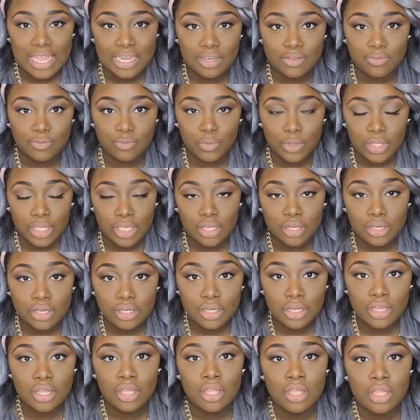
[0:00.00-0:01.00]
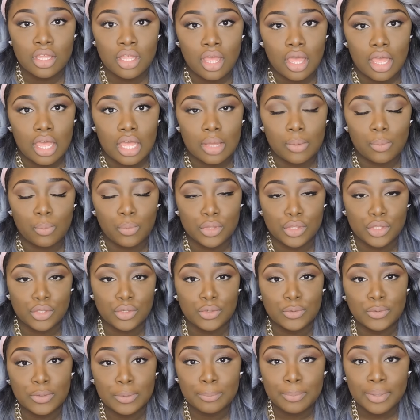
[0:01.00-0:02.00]
kind of weird. Um, when you
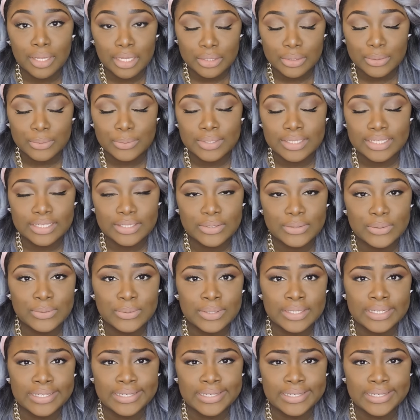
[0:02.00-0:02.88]
do a bundle deal,